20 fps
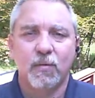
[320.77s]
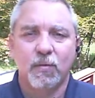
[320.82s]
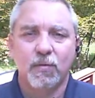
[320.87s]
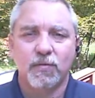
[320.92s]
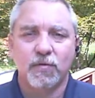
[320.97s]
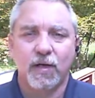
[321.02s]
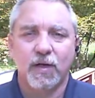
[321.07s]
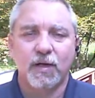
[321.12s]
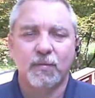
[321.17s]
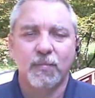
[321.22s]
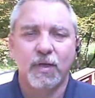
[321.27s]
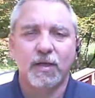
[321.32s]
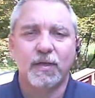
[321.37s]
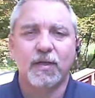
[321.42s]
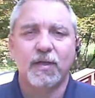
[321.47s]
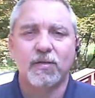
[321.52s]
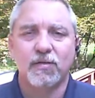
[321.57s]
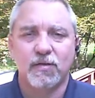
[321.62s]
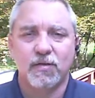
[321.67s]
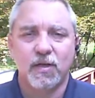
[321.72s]
We're trying to make
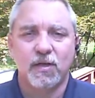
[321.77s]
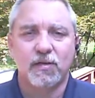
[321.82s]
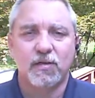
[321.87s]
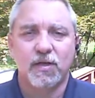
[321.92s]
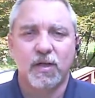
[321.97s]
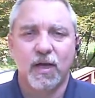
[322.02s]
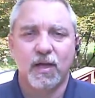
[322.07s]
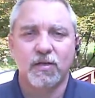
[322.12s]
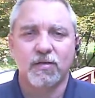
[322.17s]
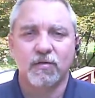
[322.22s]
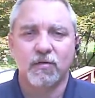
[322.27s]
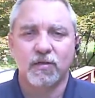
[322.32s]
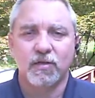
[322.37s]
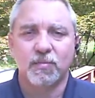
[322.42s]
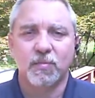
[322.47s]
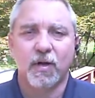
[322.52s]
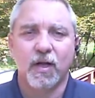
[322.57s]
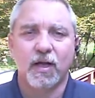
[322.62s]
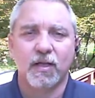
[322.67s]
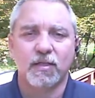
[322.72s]
these as educational as
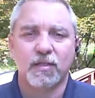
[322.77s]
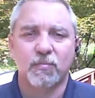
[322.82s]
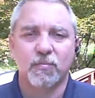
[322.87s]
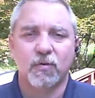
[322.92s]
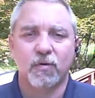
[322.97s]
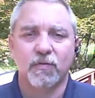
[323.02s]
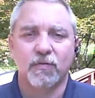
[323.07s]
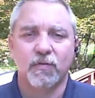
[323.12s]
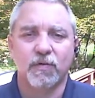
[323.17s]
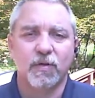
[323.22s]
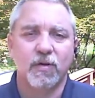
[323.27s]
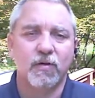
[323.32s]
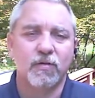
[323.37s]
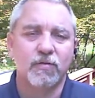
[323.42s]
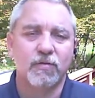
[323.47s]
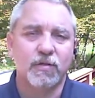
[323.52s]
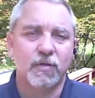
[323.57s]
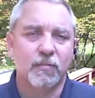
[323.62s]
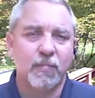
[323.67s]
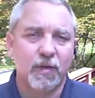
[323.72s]
possible for
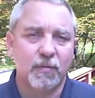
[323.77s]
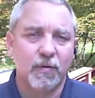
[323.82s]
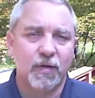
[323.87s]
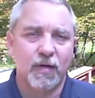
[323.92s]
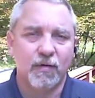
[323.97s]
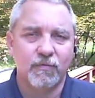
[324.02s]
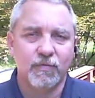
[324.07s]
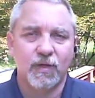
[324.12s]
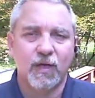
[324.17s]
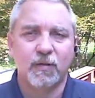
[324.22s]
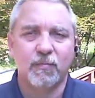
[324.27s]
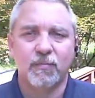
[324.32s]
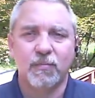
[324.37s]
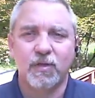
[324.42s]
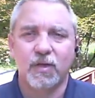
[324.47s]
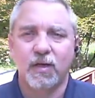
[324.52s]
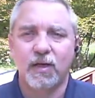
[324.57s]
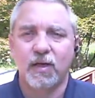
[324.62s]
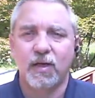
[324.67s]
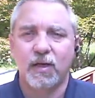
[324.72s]
those that maybe have not
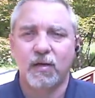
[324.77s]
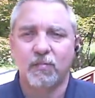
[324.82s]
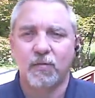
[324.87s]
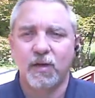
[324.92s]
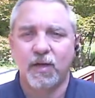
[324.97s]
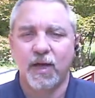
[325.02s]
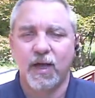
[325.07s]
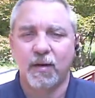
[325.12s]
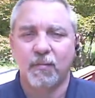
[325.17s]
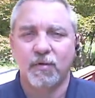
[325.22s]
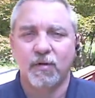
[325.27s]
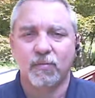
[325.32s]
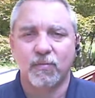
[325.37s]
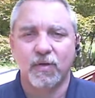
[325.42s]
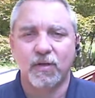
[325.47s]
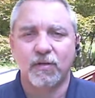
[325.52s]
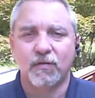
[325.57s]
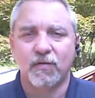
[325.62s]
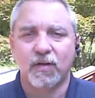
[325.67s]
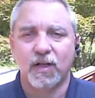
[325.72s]
done any rehabbing or
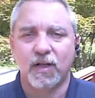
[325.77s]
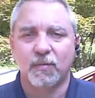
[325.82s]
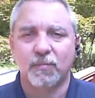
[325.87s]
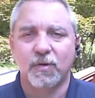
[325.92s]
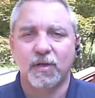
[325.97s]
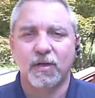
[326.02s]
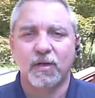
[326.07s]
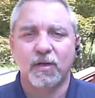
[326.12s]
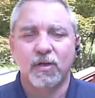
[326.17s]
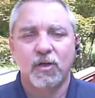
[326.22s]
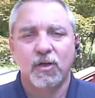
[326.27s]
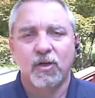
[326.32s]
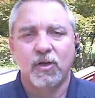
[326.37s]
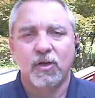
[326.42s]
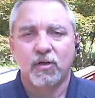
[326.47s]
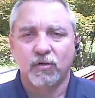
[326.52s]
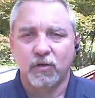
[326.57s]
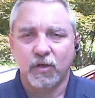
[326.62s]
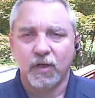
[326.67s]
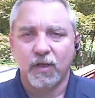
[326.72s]
redeveloping,
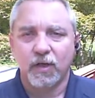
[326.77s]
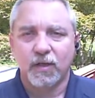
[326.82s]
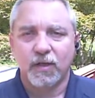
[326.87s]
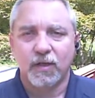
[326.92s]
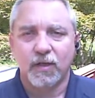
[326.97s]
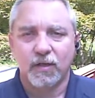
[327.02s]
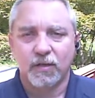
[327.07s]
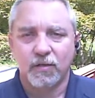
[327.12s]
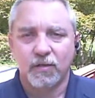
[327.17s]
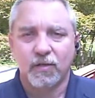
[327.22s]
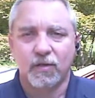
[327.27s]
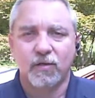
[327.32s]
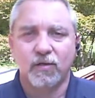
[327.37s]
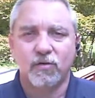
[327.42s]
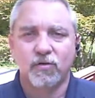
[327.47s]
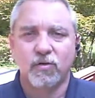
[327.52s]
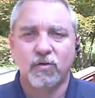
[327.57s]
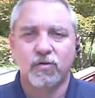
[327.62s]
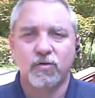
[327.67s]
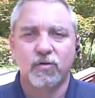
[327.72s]
looking
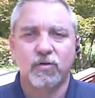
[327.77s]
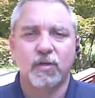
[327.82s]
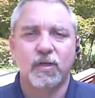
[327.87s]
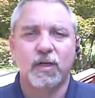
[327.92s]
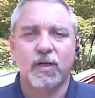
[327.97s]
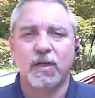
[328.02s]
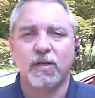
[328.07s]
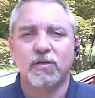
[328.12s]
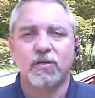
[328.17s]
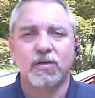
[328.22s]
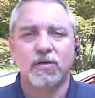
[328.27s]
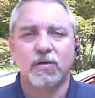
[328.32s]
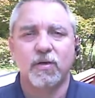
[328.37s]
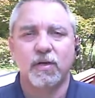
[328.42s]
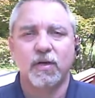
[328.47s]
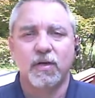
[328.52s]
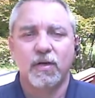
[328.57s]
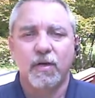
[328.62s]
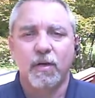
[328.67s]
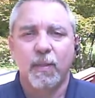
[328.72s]
to get into
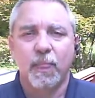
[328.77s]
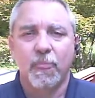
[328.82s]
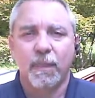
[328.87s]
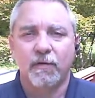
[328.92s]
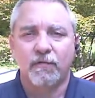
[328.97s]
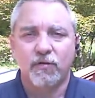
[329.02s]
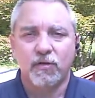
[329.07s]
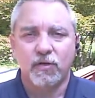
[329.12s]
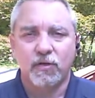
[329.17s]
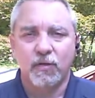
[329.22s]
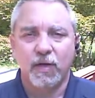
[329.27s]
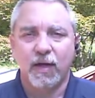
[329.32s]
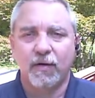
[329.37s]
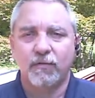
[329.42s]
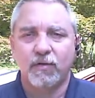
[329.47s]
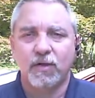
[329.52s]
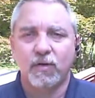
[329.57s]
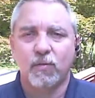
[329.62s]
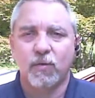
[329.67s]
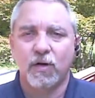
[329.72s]
it. If you do
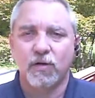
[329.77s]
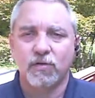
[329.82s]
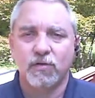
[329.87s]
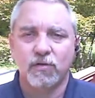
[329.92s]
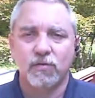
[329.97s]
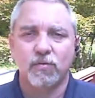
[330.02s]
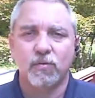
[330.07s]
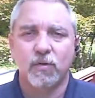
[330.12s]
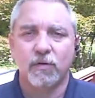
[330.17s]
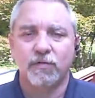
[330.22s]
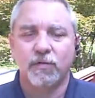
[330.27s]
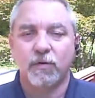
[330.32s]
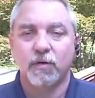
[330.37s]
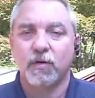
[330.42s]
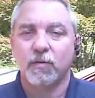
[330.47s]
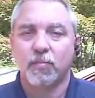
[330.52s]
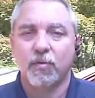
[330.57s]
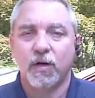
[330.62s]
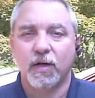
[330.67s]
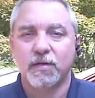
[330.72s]
have any questions, or if you're
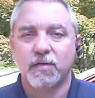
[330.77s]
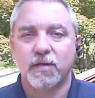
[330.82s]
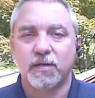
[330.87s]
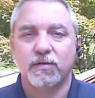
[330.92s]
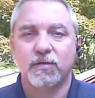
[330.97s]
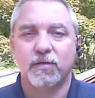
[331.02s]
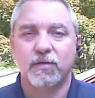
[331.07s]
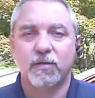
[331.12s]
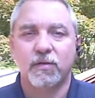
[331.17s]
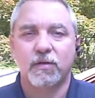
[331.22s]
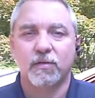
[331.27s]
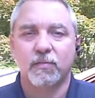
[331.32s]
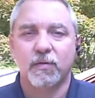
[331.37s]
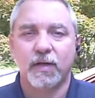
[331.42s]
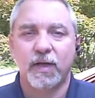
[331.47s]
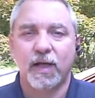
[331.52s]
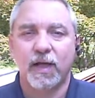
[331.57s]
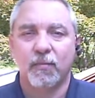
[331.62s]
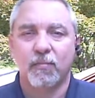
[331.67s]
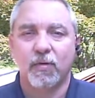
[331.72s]
in the process of doing a
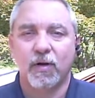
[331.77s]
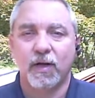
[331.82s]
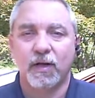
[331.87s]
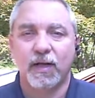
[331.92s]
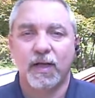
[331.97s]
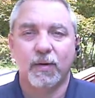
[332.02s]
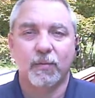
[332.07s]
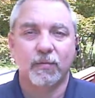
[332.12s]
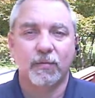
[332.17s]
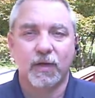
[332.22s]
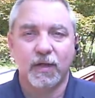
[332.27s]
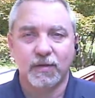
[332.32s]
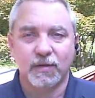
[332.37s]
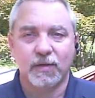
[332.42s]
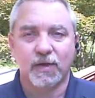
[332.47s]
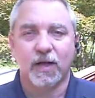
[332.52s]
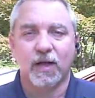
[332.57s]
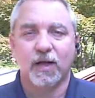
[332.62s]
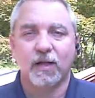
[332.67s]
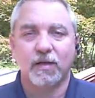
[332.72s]
rehab right now and would like
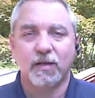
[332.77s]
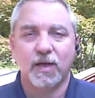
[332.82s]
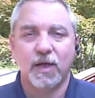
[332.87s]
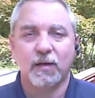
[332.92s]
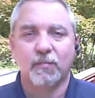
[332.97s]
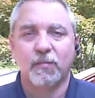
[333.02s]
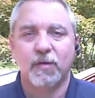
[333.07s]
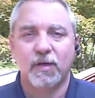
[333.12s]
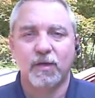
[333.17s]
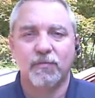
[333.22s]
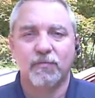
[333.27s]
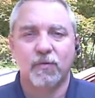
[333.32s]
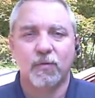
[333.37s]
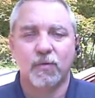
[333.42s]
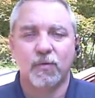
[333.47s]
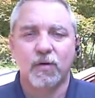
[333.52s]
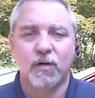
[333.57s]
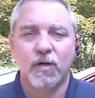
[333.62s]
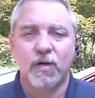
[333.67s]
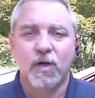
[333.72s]
to contact me
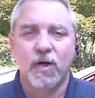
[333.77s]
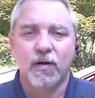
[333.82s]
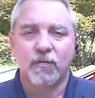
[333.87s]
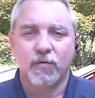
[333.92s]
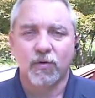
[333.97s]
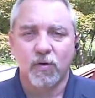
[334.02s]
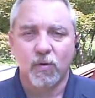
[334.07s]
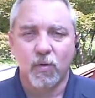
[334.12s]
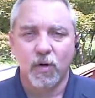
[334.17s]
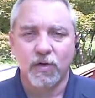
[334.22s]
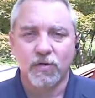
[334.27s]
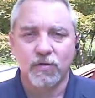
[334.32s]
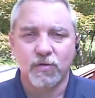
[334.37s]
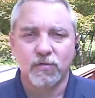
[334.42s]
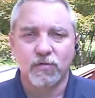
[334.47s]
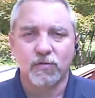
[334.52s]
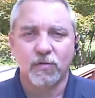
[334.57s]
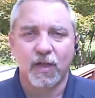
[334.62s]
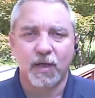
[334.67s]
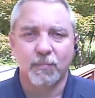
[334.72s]
for
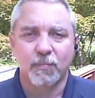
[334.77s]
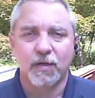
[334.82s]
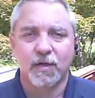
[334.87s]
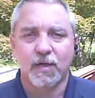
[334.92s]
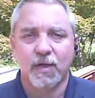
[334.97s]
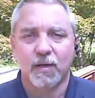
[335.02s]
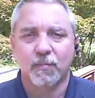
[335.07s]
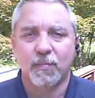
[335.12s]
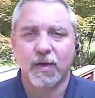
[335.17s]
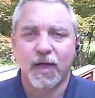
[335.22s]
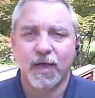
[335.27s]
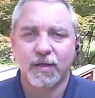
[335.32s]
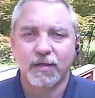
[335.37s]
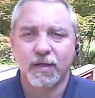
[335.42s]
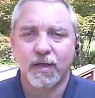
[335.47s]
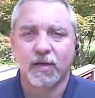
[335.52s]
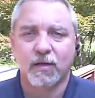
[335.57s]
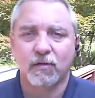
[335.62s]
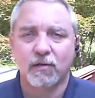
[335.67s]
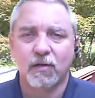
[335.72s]
questions or like me to come by
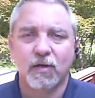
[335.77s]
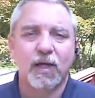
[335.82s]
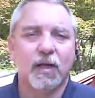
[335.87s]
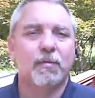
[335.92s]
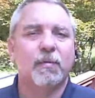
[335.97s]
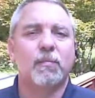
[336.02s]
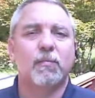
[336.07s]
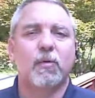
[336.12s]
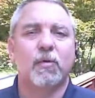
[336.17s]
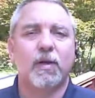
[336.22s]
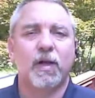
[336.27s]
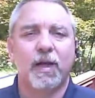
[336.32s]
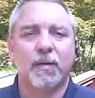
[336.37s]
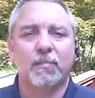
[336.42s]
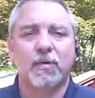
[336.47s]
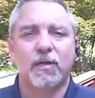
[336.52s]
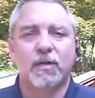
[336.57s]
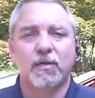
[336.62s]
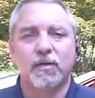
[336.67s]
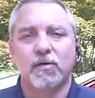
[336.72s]
and take a look, I'll be more than
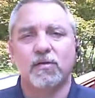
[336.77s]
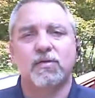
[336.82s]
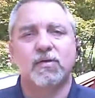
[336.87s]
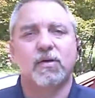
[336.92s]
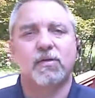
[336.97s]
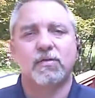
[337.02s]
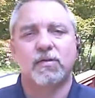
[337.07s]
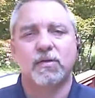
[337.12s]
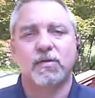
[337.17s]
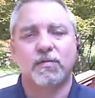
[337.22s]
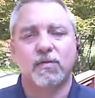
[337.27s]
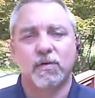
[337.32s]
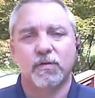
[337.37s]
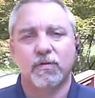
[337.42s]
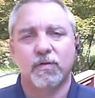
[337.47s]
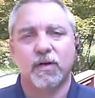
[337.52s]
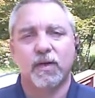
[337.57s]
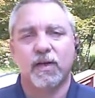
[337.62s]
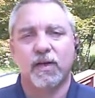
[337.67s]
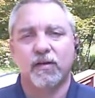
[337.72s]
happy to do so. Just feel
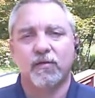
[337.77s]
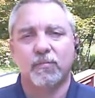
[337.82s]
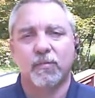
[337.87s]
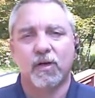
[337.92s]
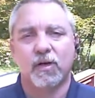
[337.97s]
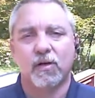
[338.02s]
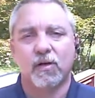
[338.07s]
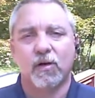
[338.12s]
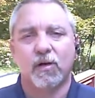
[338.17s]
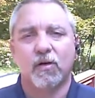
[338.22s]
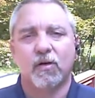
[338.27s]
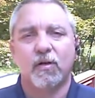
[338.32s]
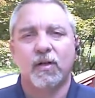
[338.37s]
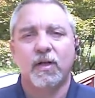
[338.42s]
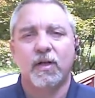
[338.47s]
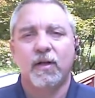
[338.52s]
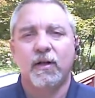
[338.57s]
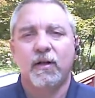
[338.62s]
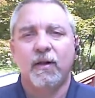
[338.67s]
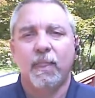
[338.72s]
free to give me a call.
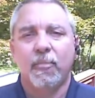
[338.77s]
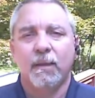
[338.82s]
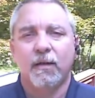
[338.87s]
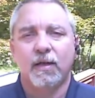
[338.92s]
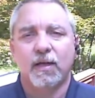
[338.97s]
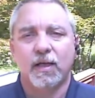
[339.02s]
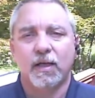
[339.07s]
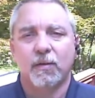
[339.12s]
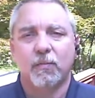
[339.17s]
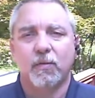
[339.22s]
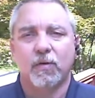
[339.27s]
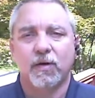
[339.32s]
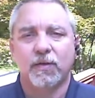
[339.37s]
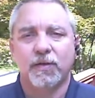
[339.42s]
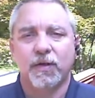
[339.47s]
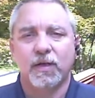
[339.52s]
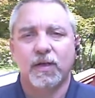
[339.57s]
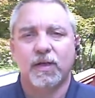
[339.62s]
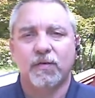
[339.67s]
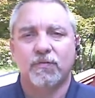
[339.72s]
Again, I want
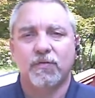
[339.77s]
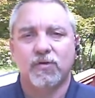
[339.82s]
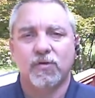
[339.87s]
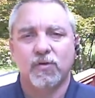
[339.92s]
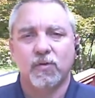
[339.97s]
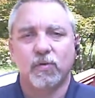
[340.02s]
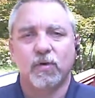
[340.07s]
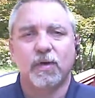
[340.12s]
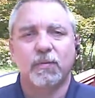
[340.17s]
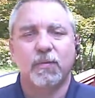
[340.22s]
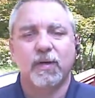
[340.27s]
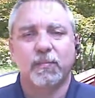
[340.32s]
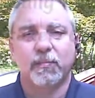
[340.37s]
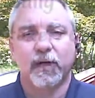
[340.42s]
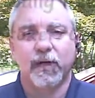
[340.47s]
to thank you for joining me.